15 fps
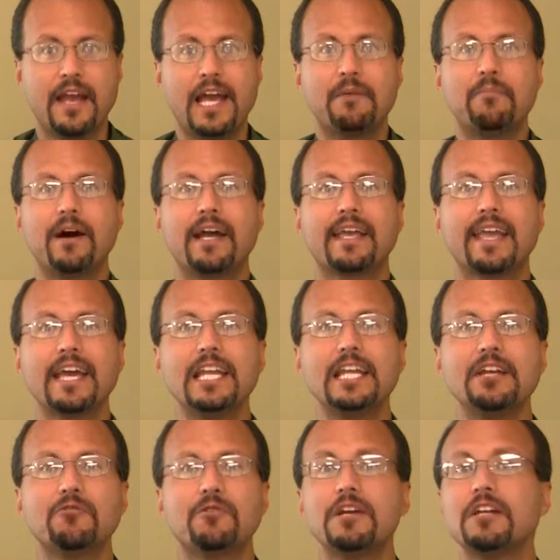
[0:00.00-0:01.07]
And by
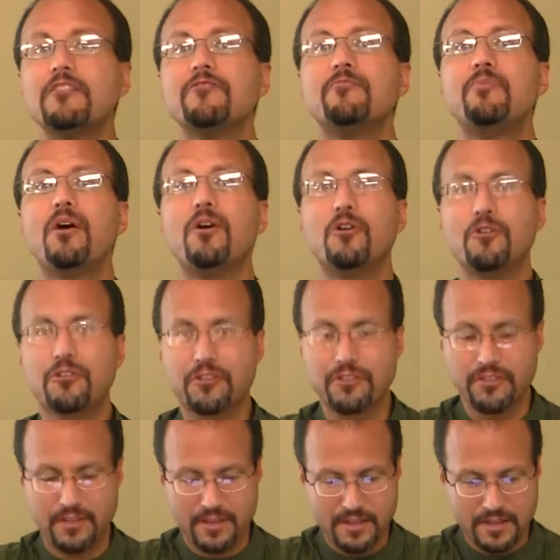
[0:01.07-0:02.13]
getting rid of
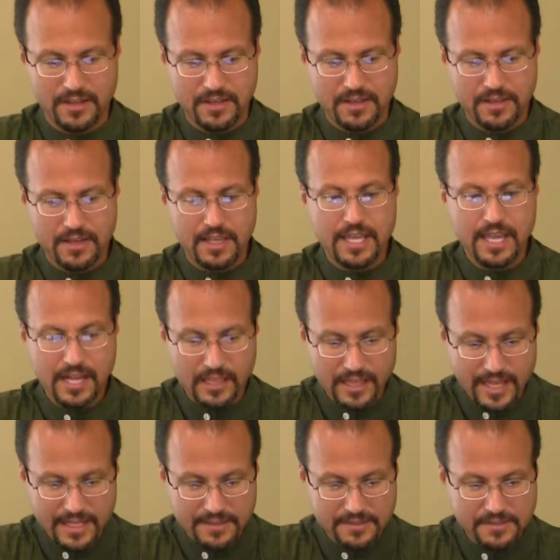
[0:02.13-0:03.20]
both, he
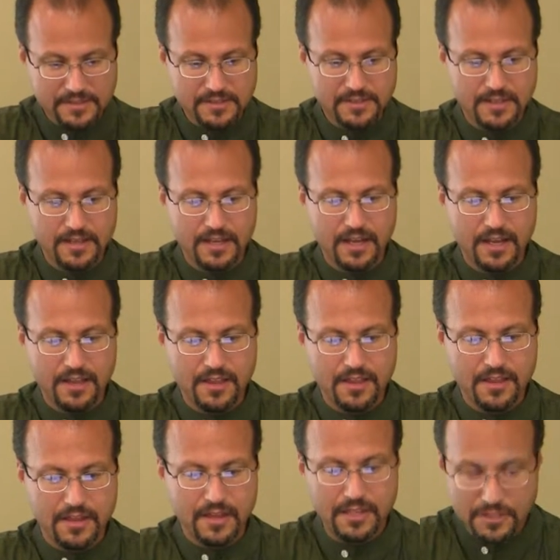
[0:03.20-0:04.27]

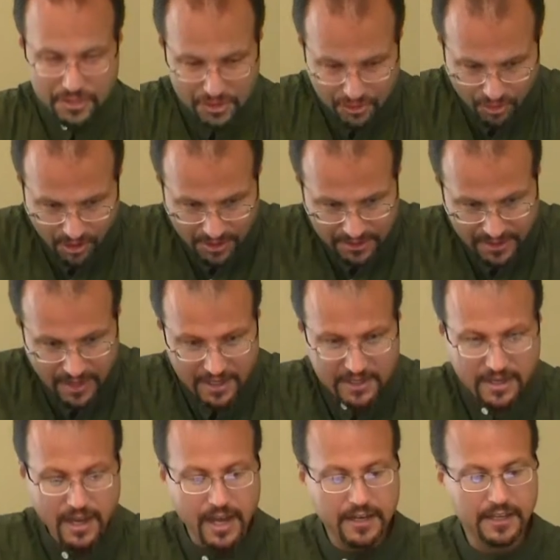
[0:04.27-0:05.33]
destroyed the
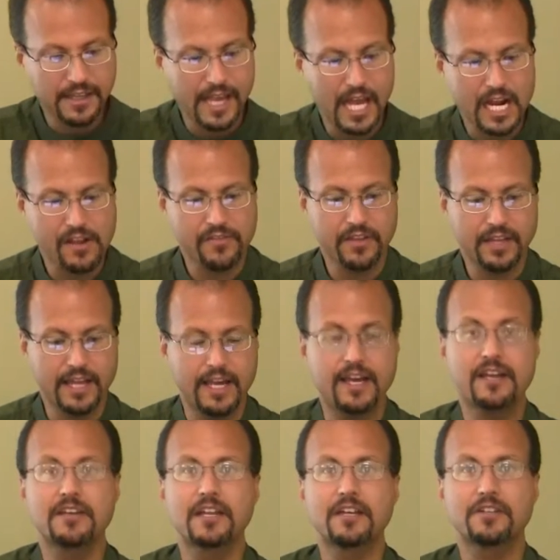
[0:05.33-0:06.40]
ungodly out of the
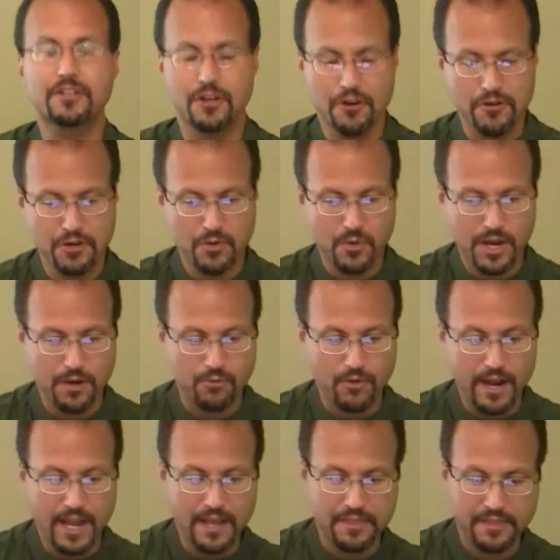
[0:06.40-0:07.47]
land and turned away
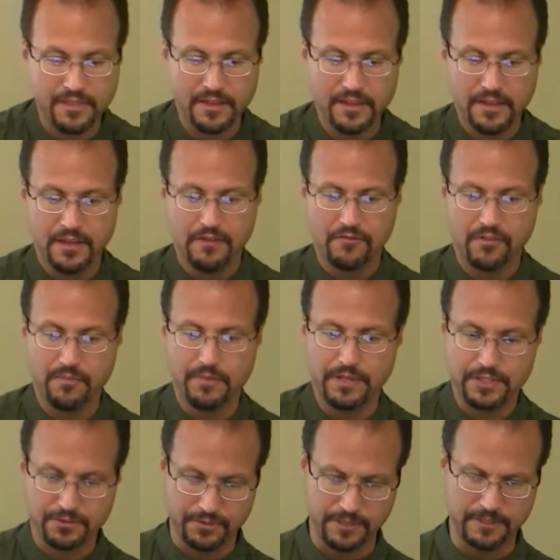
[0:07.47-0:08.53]
wrath from
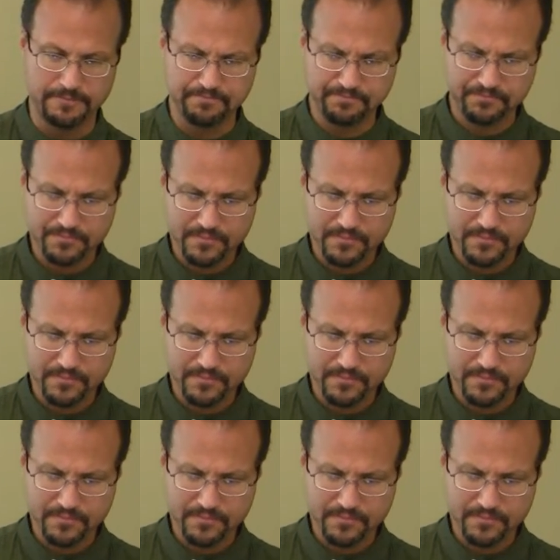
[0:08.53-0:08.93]
Israel.